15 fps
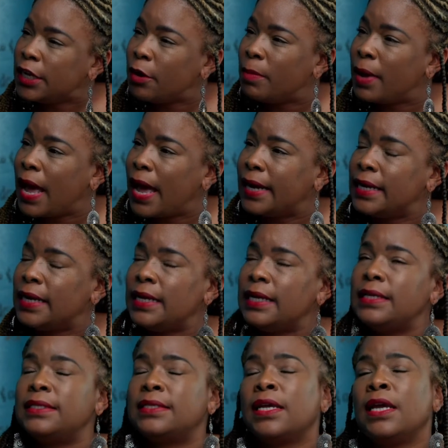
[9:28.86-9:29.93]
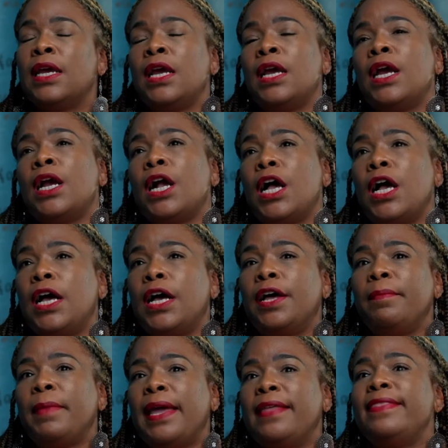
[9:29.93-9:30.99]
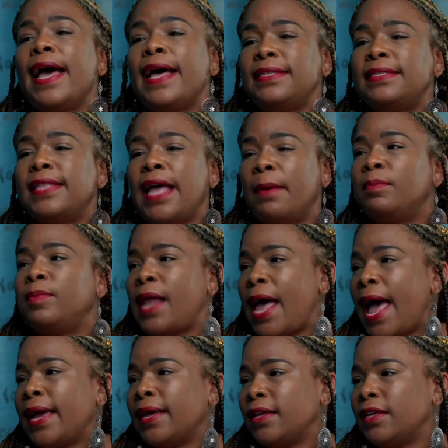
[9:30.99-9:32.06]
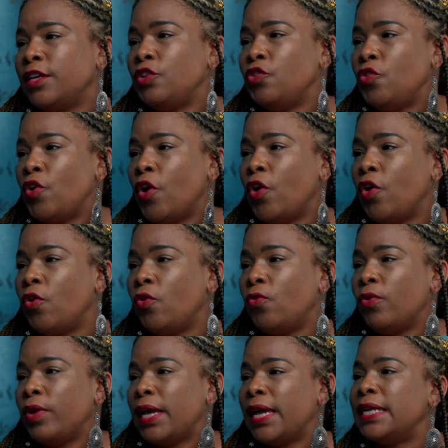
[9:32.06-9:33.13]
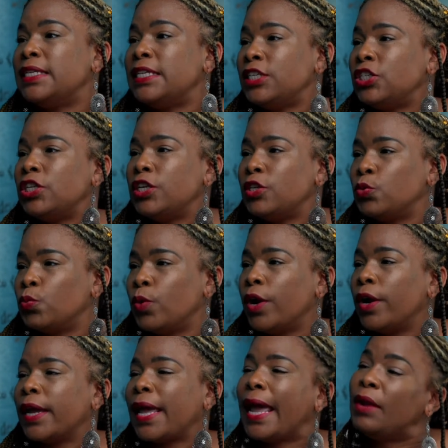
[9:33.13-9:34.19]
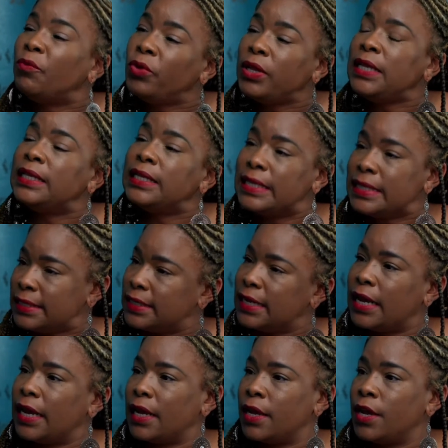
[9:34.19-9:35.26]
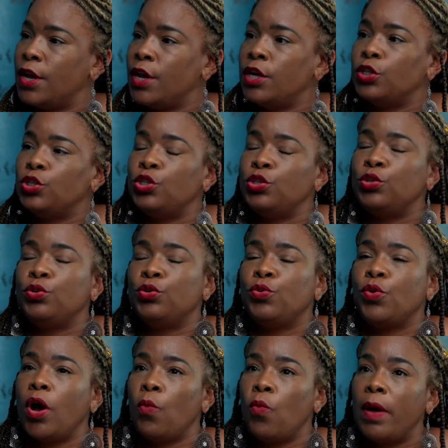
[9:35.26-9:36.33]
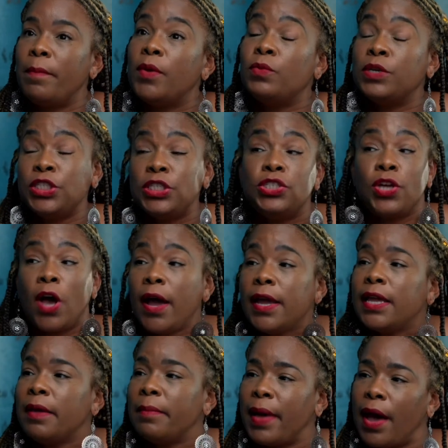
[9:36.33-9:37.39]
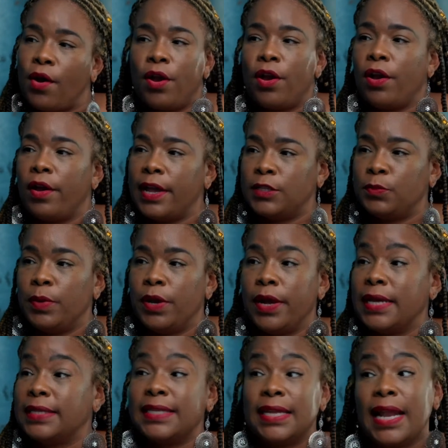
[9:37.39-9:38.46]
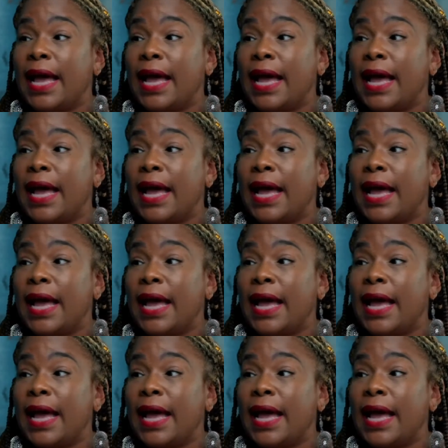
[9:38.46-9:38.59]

their bodies. And that's that black, you know, indigenous work, and really listening to a woman when she's talking about her experience and